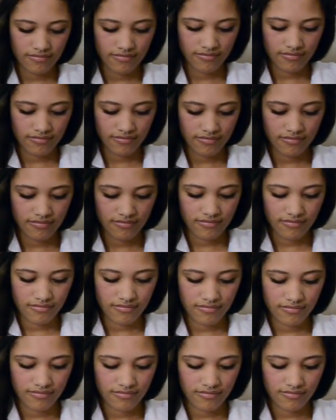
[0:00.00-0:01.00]

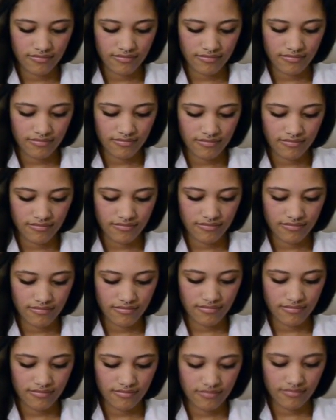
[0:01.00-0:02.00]

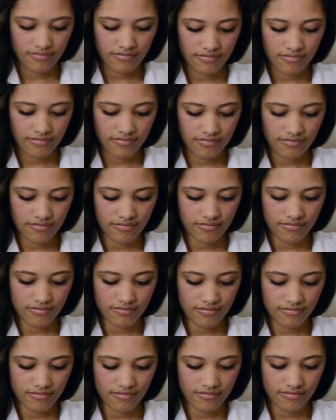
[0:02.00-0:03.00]

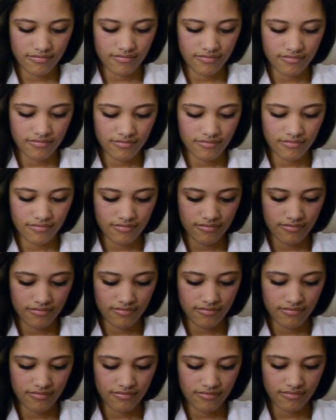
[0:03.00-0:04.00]

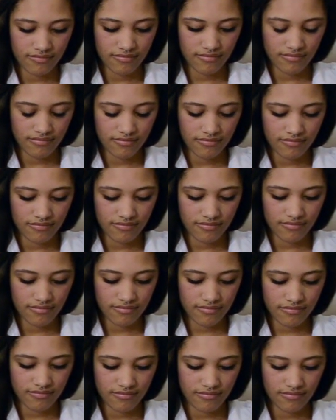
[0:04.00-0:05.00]

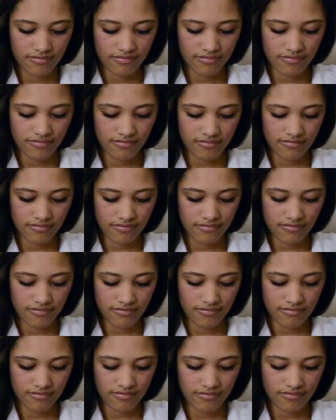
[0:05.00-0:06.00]

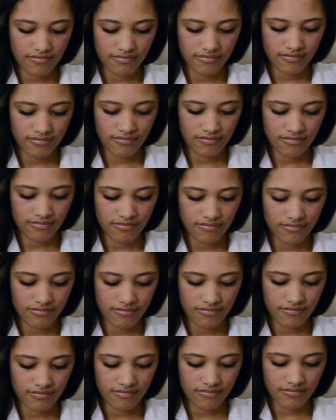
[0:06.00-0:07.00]

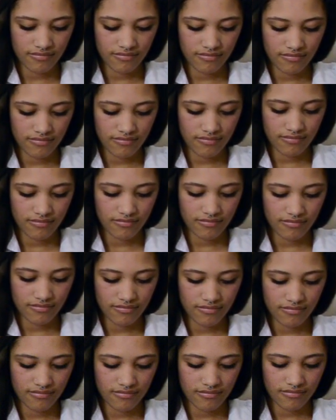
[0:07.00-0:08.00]
No words are spoken by the person on screen.